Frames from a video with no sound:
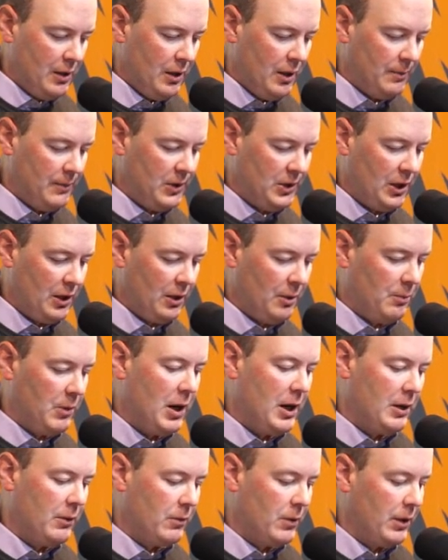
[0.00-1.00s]
um,
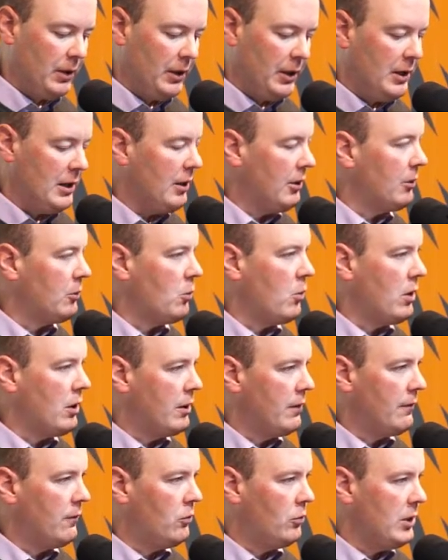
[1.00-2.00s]
celebrating really another
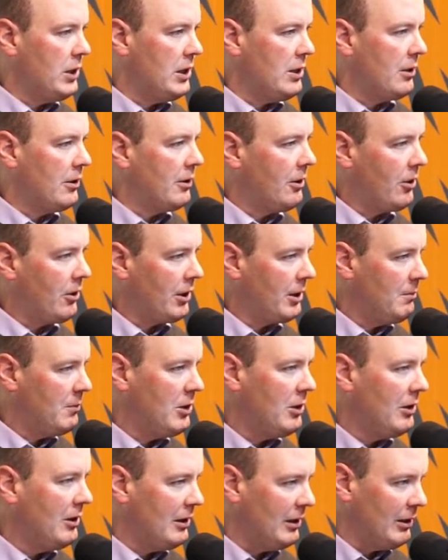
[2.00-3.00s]
wonderful year in our
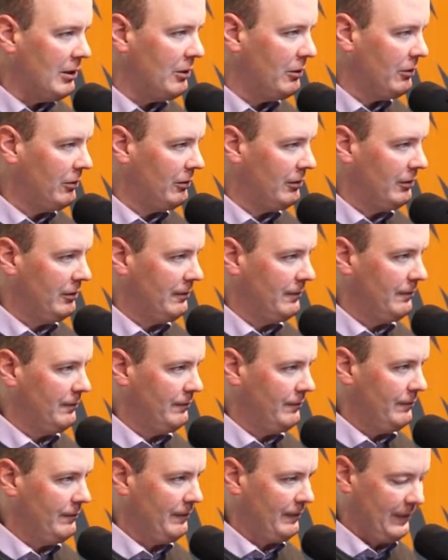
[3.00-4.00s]
community.
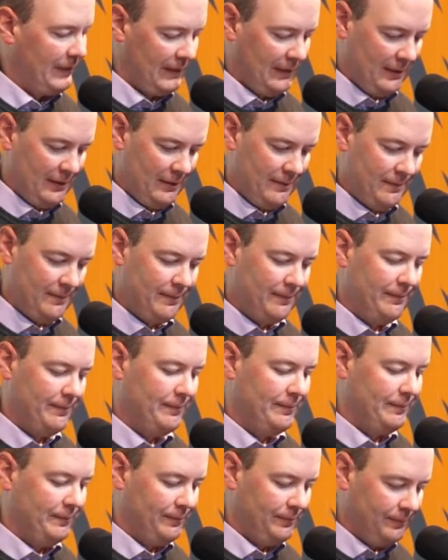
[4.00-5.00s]
Looking forward to it.
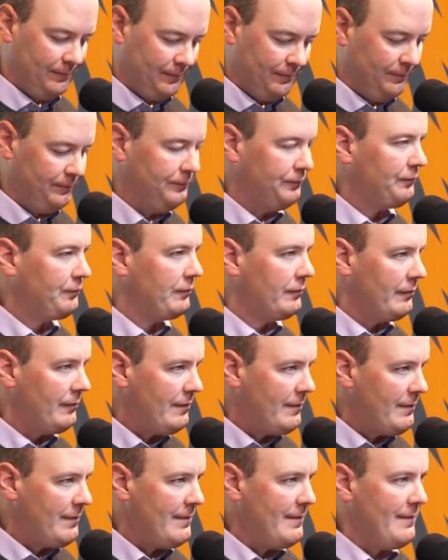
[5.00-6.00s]
Uh, I know it's going to
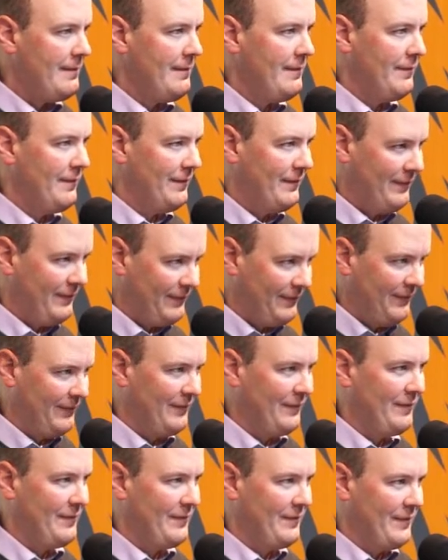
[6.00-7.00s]
be a good time and
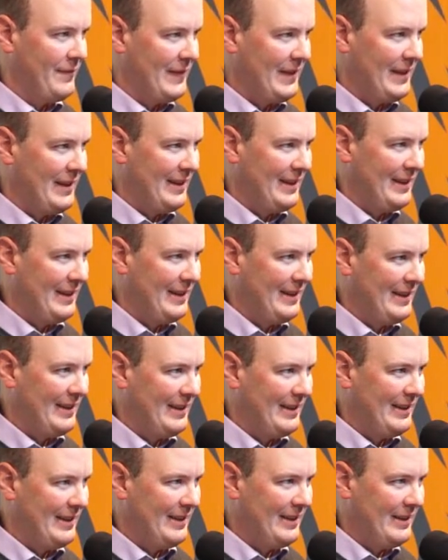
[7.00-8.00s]
Giving
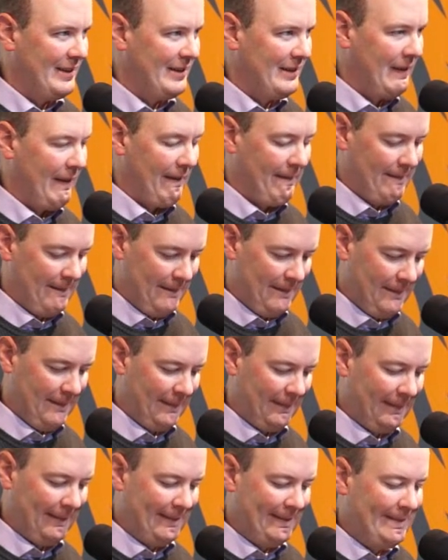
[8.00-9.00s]
Tuesday is one of my
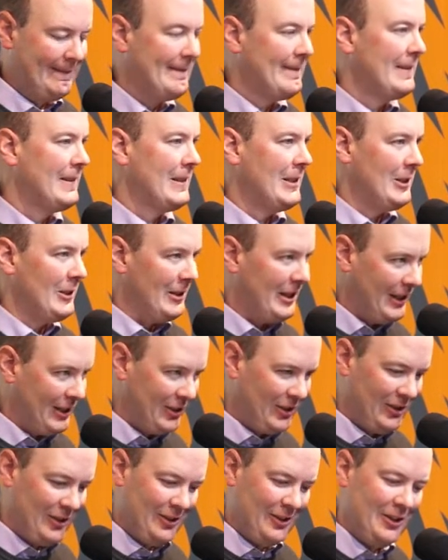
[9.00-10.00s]
favorite holidays, so well,
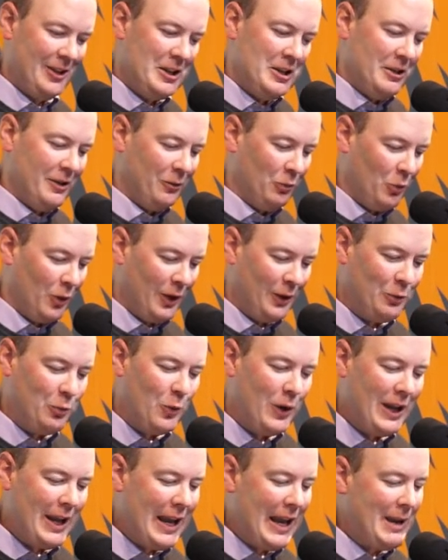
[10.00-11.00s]
that's the word
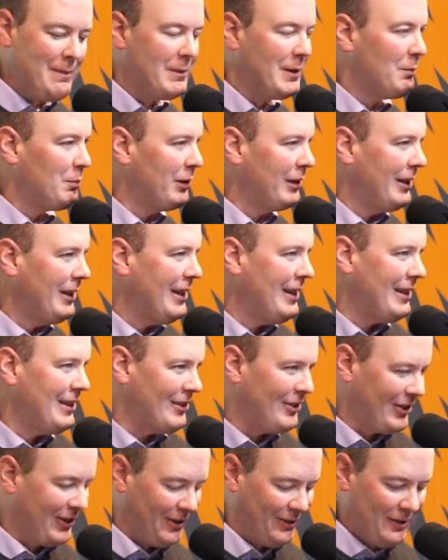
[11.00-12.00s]
we aim to
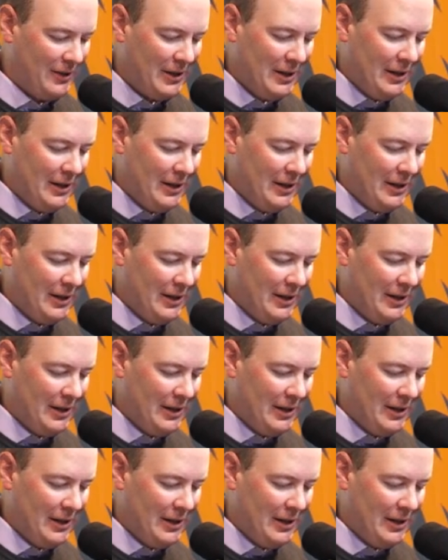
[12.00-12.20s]
please. So